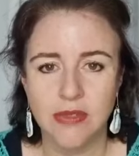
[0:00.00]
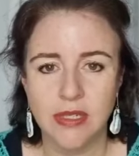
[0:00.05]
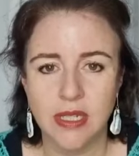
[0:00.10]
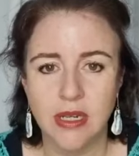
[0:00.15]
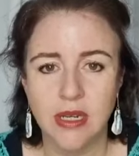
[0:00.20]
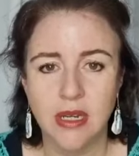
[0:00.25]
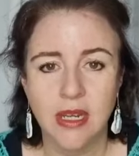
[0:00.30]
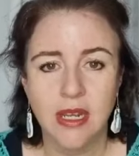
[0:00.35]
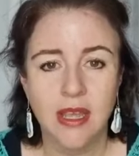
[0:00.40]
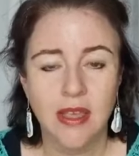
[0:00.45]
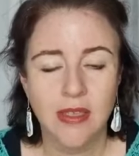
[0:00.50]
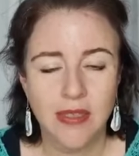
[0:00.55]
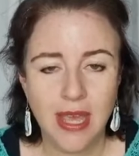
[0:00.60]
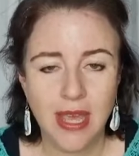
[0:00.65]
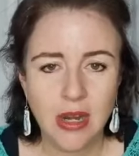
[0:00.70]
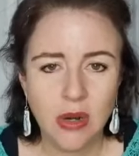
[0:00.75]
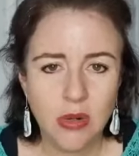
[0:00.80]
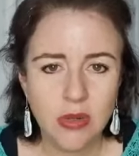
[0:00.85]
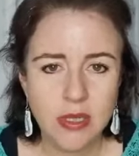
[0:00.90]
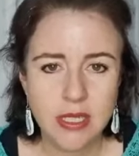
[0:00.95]
And that
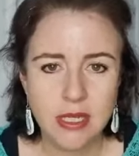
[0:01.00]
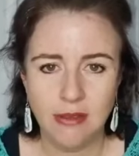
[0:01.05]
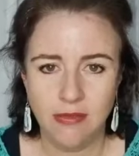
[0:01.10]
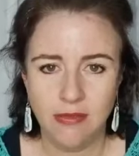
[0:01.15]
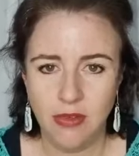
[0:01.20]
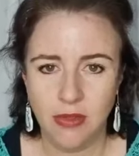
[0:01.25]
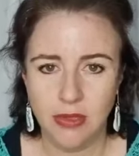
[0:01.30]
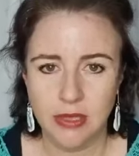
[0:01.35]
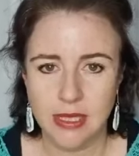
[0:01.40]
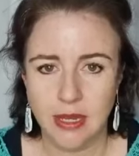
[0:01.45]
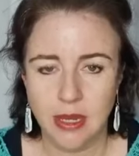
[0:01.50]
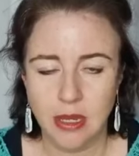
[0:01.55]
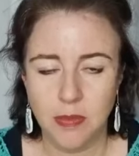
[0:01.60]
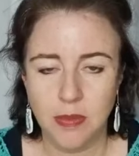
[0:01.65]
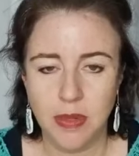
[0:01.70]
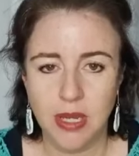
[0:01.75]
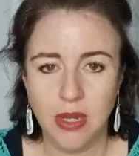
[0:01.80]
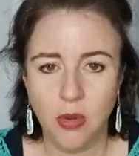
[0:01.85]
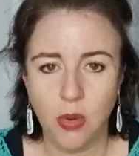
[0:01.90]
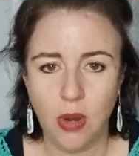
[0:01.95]
also feels like
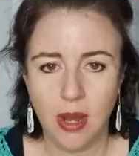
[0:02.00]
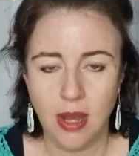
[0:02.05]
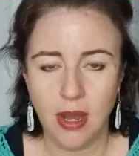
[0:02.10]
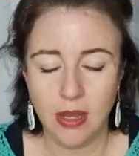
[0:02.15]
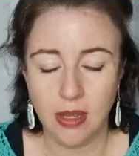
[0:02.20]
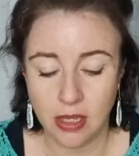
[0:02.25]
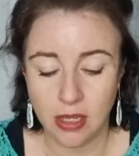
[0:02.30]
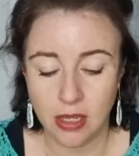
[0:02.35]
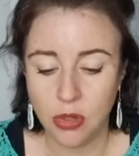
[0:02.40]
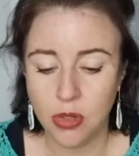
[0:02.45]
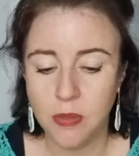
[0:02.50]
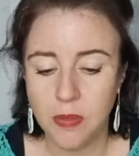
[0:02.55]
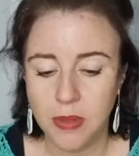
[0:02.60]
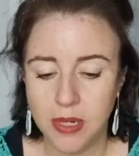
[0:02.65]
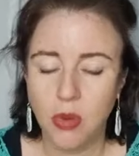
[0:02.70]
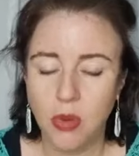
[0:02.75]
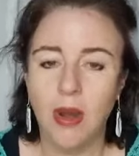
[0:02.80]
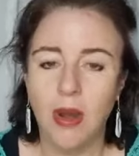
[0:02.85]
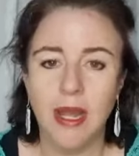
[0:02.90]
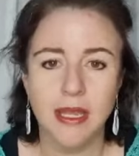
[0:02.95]
it could be
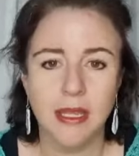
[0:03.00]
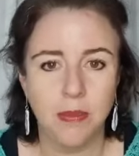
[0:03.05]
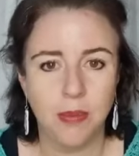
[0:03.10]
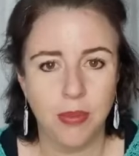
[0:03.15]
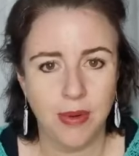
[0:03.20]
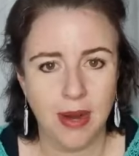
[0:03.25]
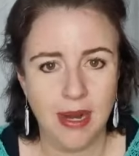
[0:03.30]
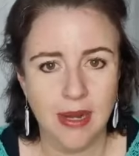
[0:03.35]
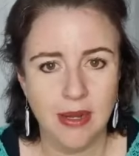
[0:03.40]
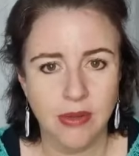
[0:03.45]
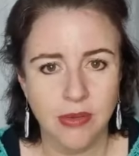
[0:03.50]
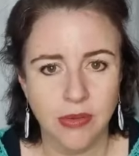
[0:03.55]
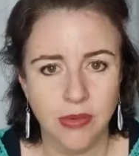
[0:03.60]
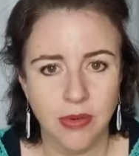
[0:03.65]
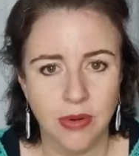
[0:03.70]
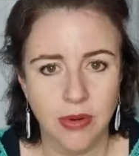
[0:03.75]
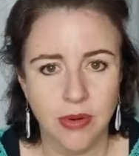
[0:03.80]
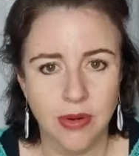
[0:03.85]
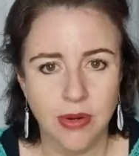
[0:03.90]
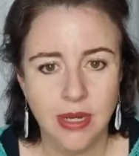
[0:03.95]
quite the
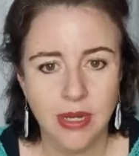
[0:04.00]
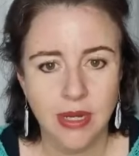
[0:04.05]
breakthrough.